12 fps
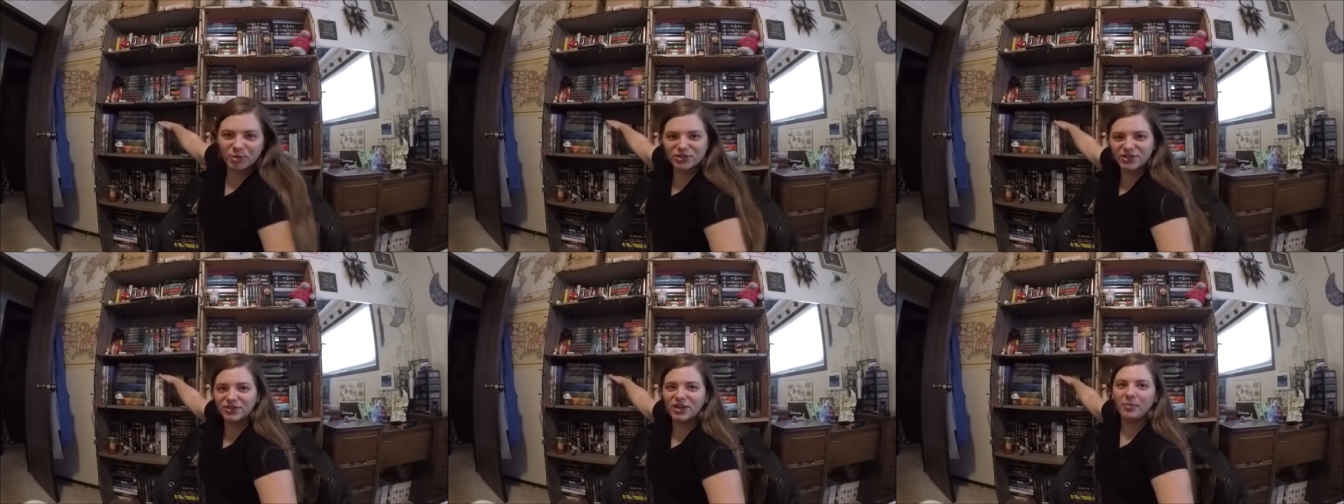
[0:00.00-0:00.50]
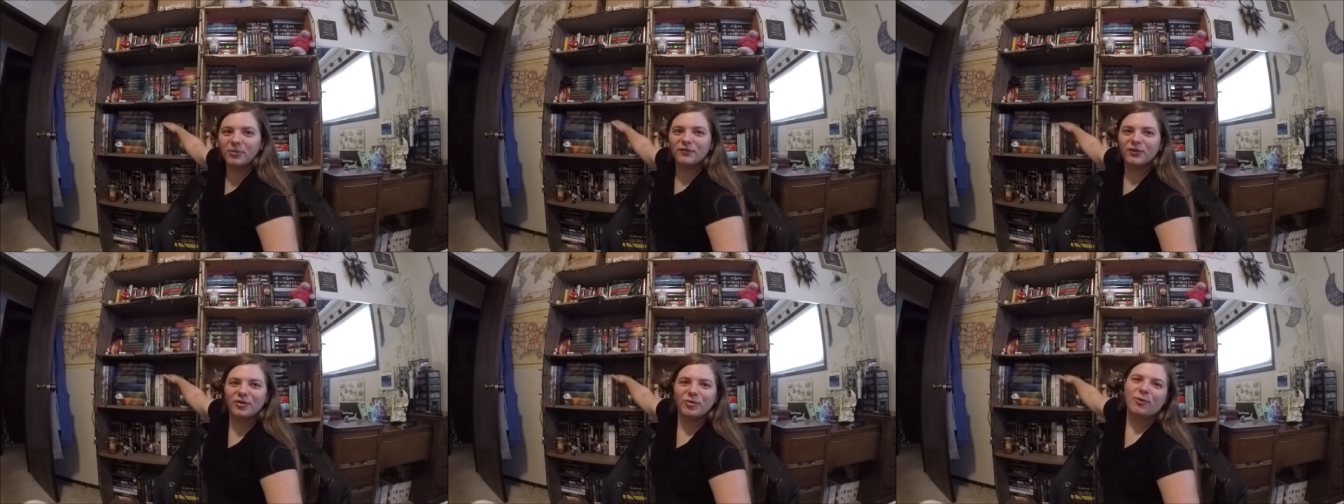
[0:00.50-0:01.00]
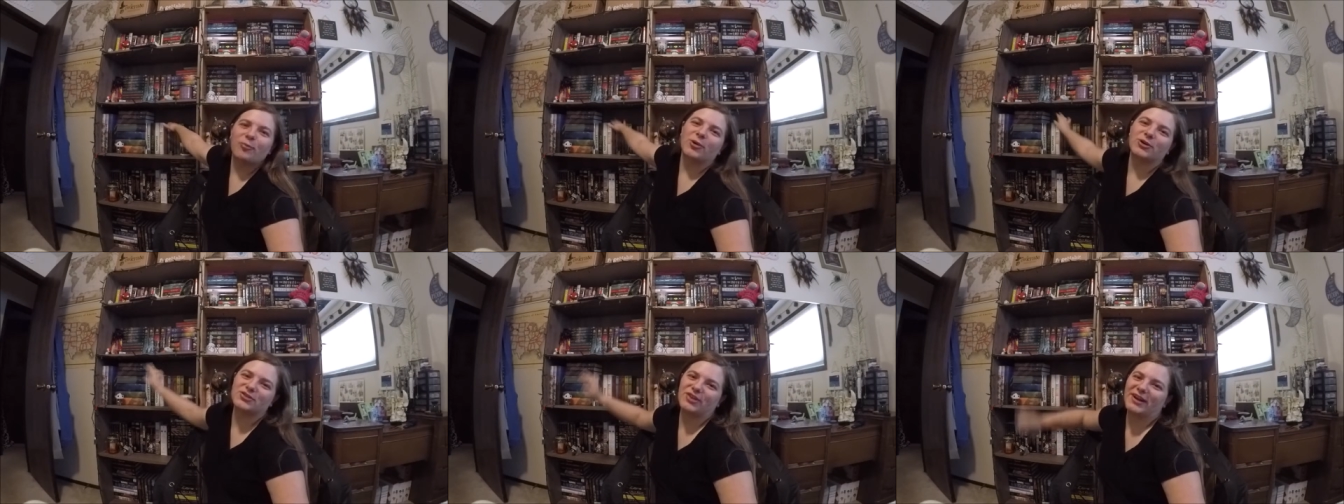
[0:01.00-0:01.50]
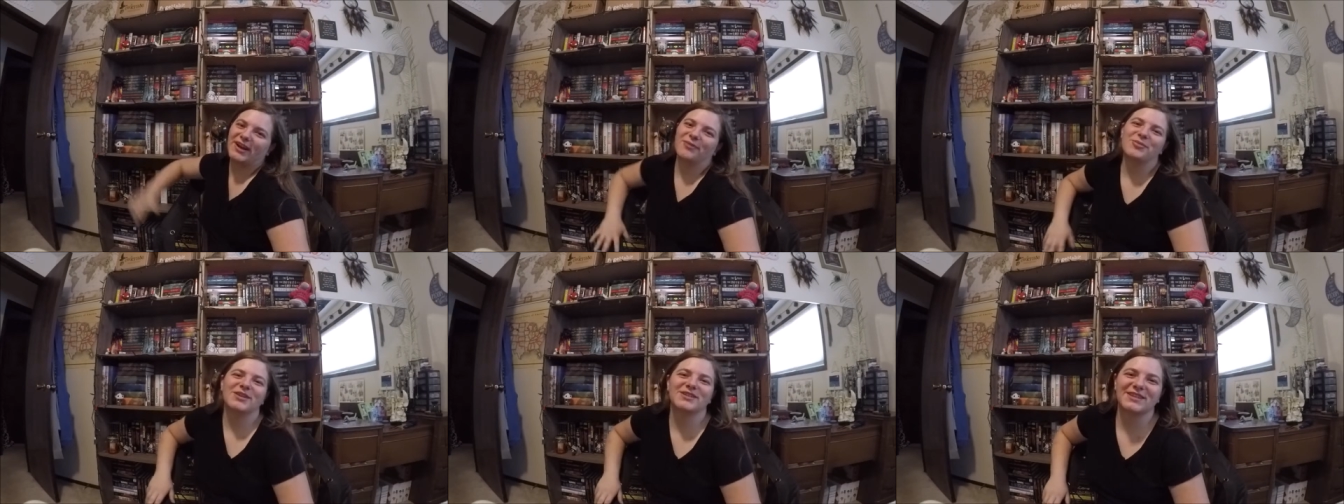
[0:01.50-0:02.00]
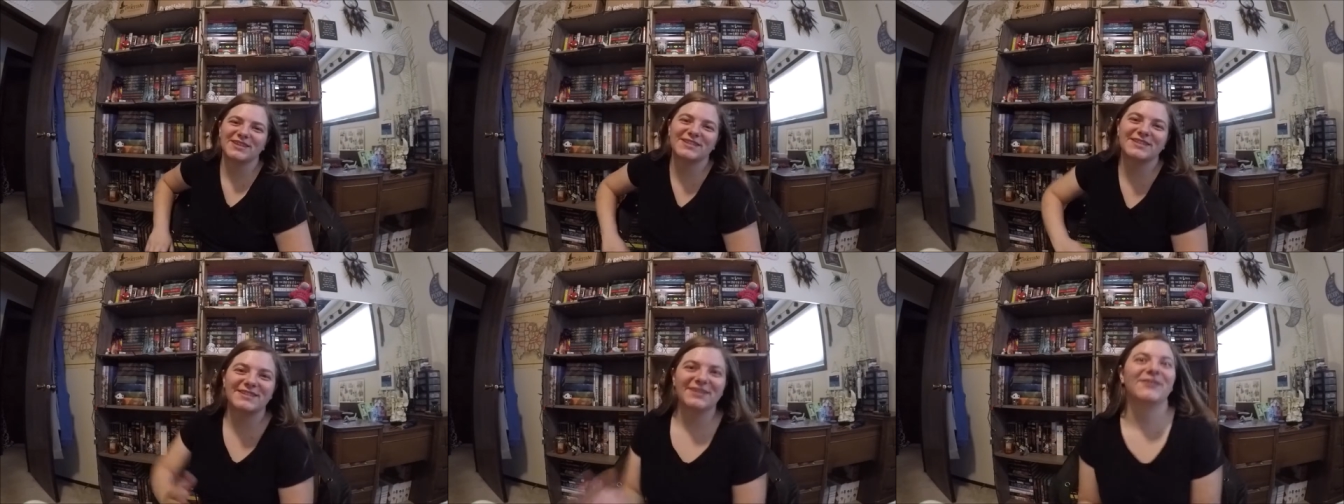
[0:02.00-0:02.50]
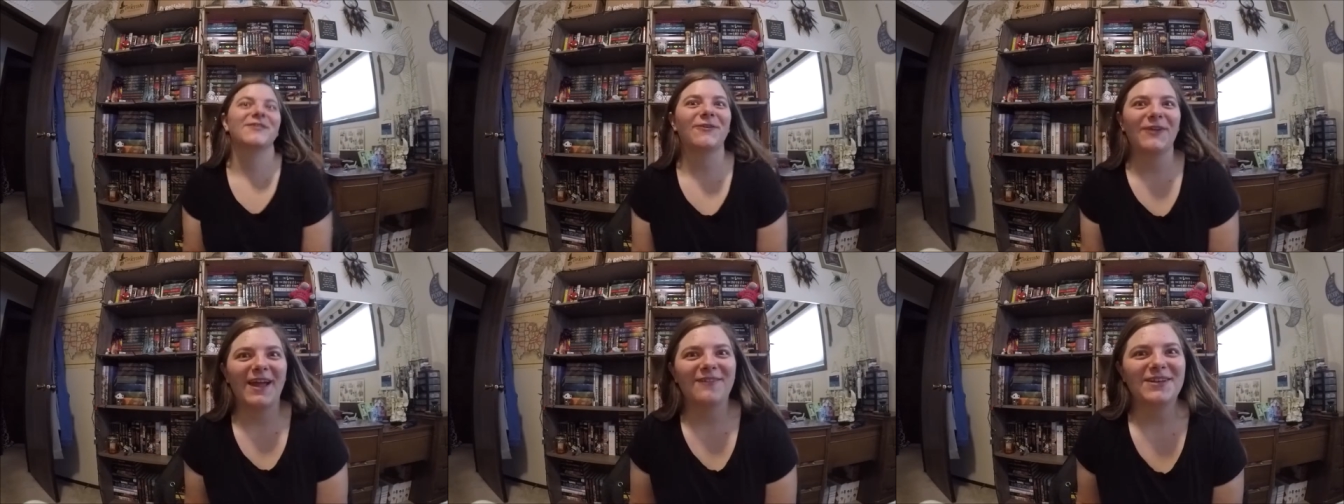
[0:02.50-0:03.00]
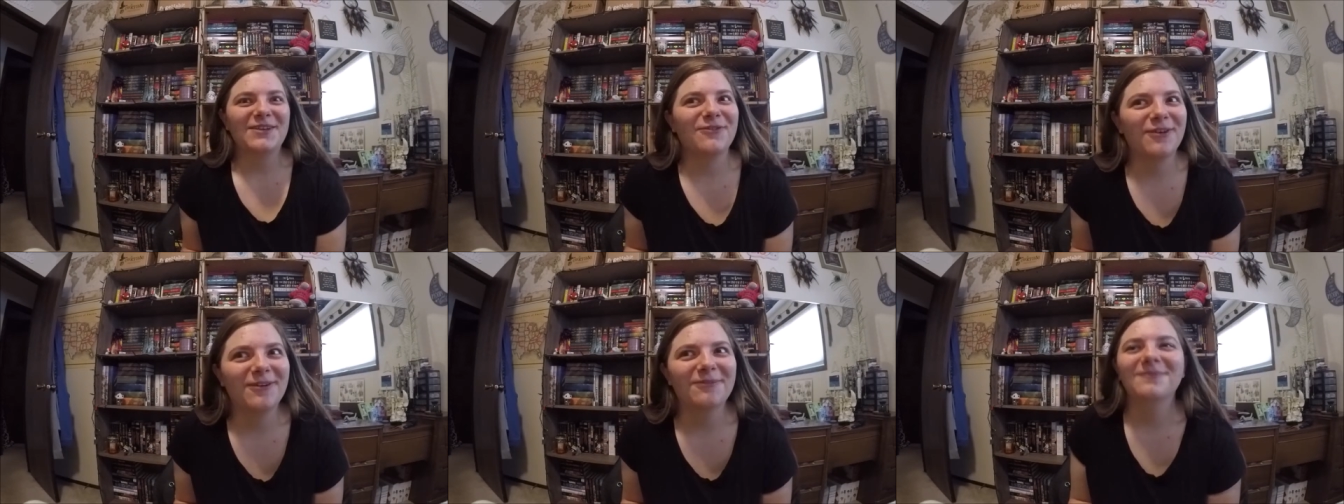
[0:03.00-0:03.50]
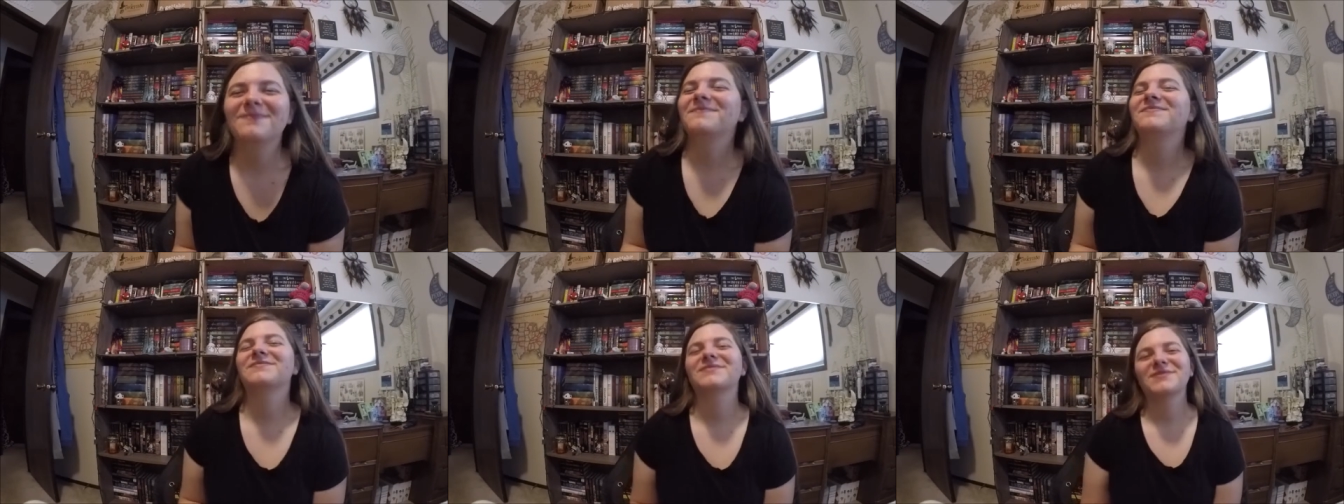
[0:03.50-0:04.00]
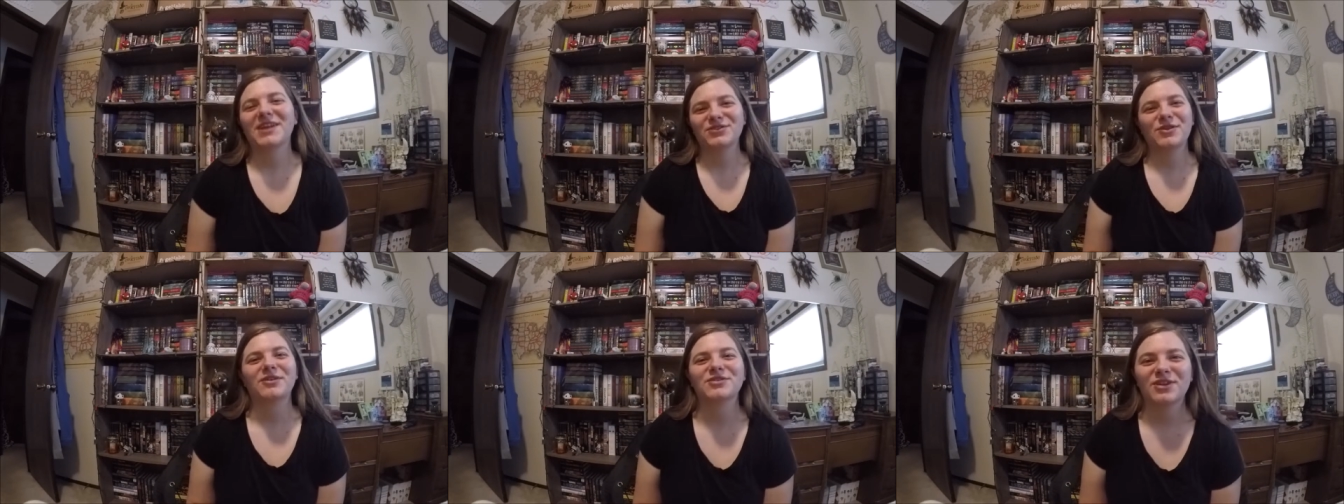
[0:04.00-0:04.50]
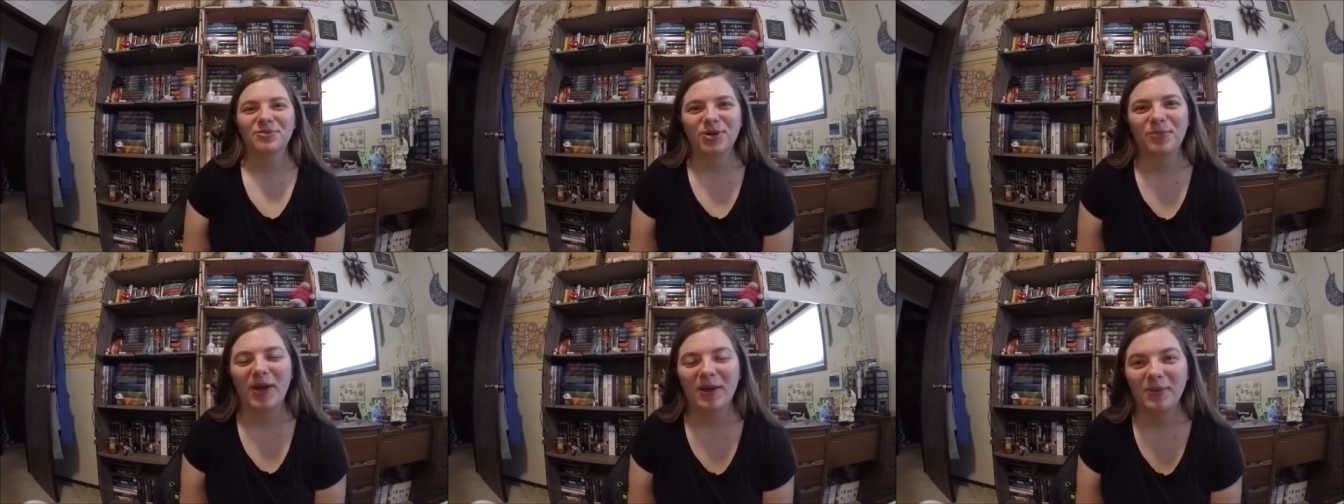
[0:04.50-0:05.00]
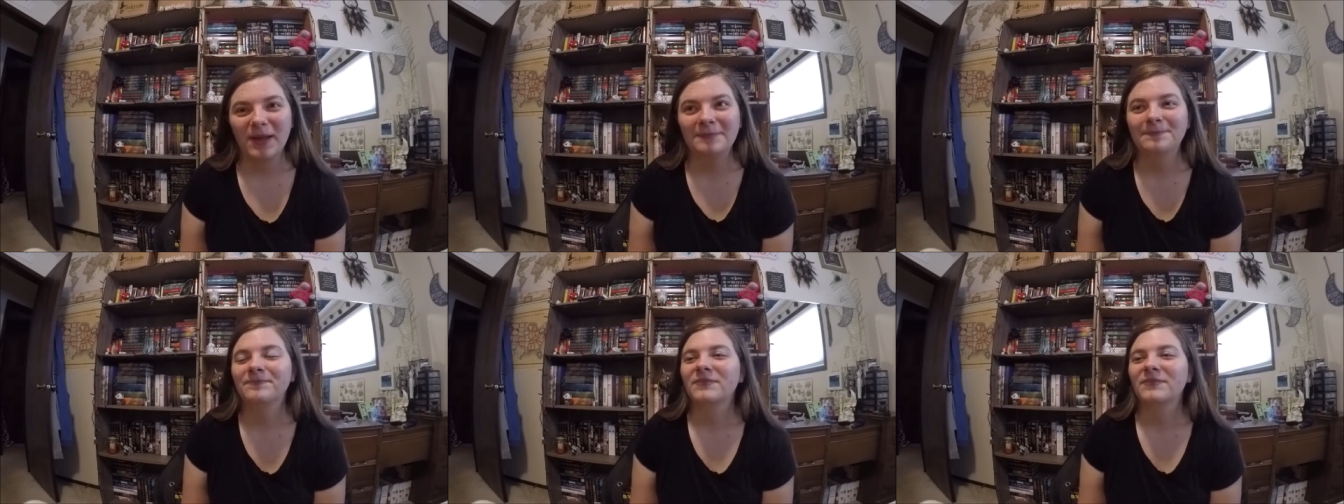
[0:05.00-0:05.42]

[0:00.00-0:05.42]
books on top of vertical books right now because I still don't have any room. That's why I was on a book buying ban.